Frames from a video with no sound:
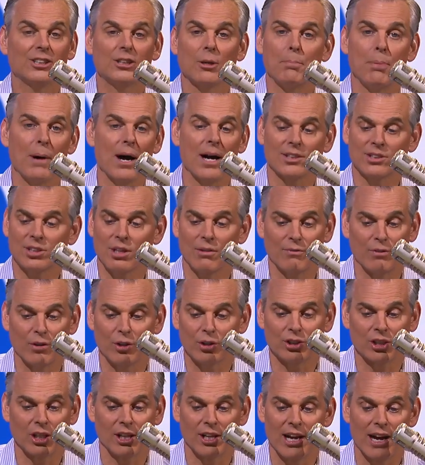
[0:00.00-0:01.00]
the Bucks in
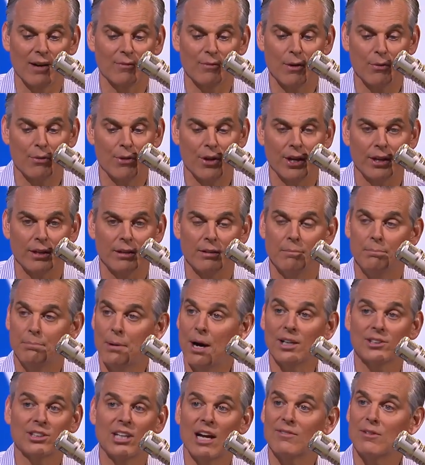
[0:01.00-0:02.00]
virtually everything.
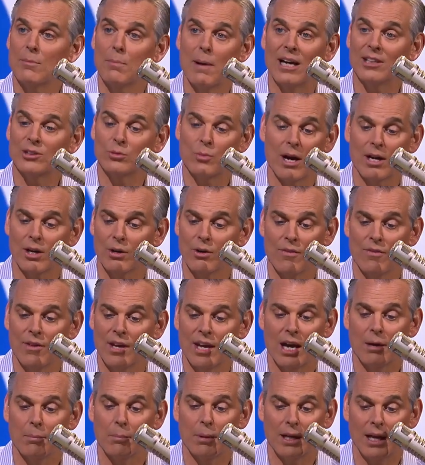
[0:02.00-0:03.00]
Bucks have the best record in
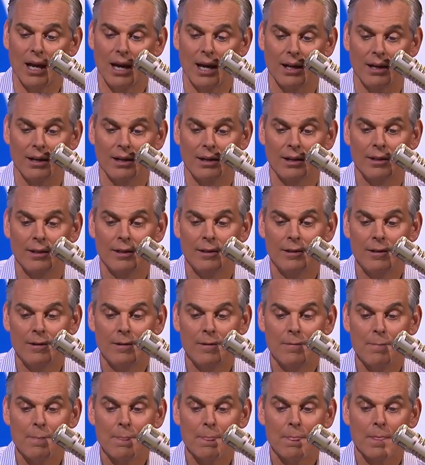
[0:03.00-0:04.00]
the N B A.
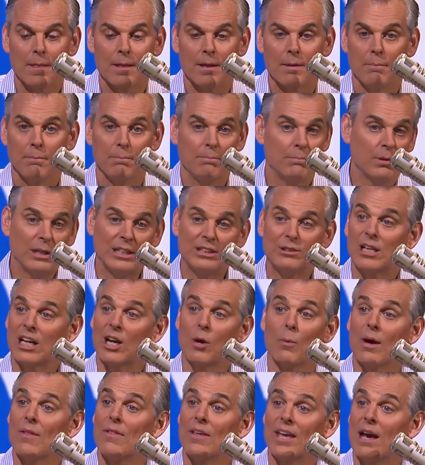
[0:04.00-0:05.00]
He's going
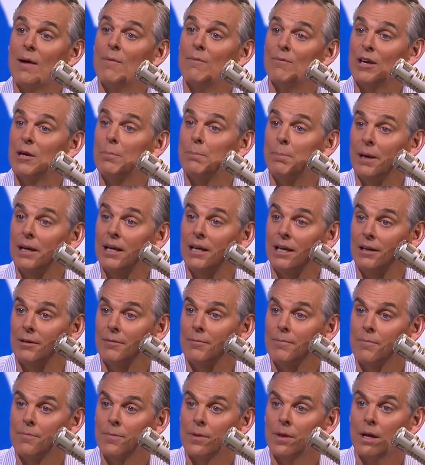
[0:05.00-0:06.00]
to win the M V P.
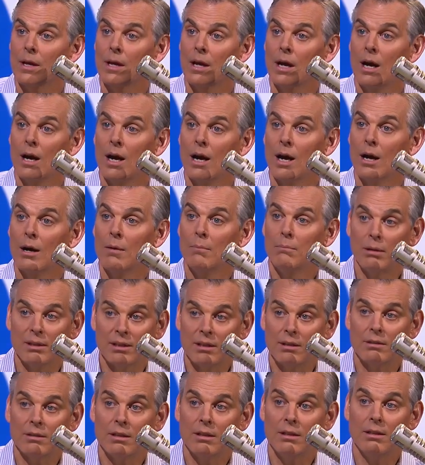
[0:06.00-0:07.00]
But
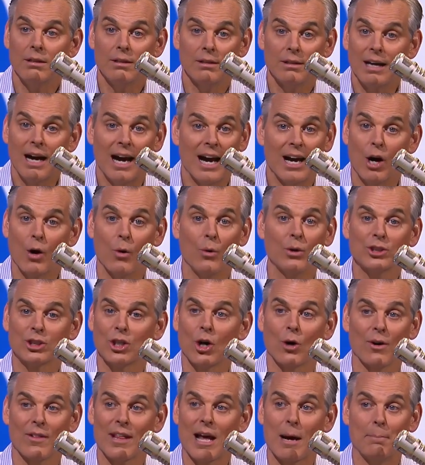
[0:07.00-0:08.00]
I always
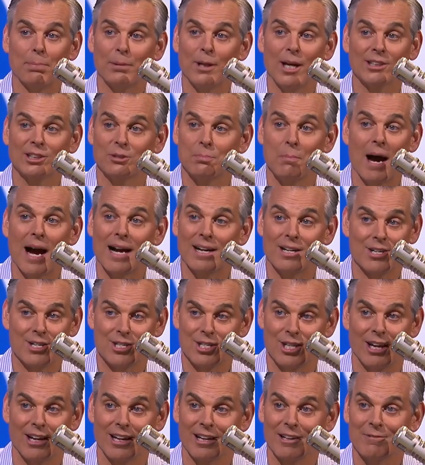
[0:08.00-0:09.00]
go to that plus-minus
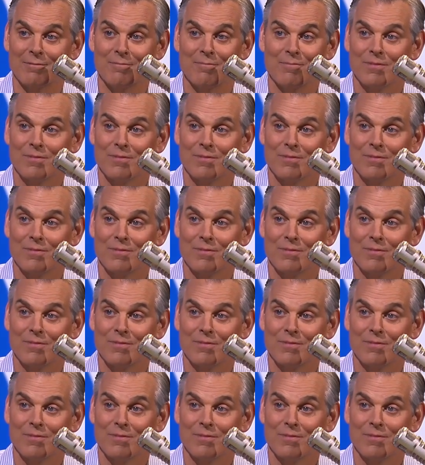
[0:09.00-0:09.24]
thing.